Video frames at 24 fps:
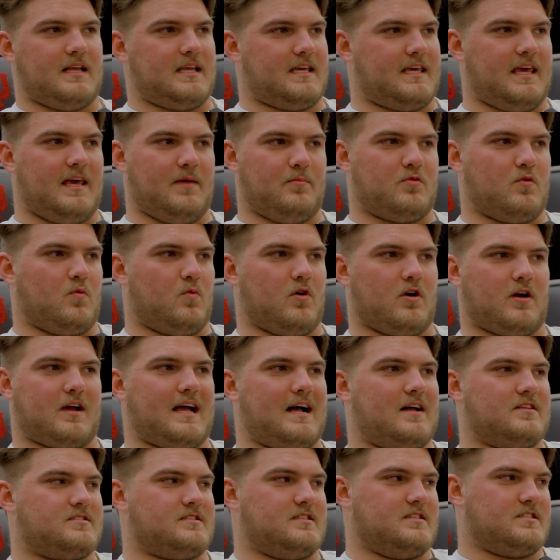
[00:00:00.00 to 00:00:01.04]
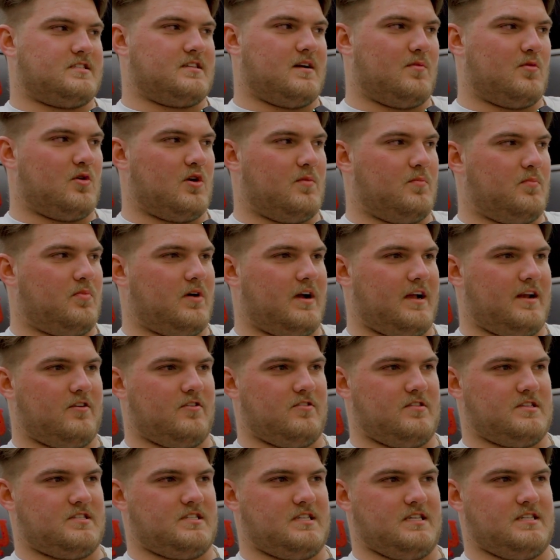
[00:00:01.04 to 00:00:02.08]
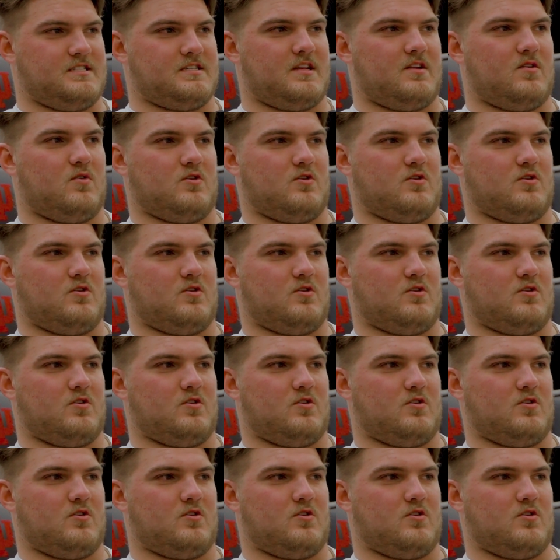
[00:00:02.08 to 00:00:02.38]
keep the workouts in the summer and play during the season,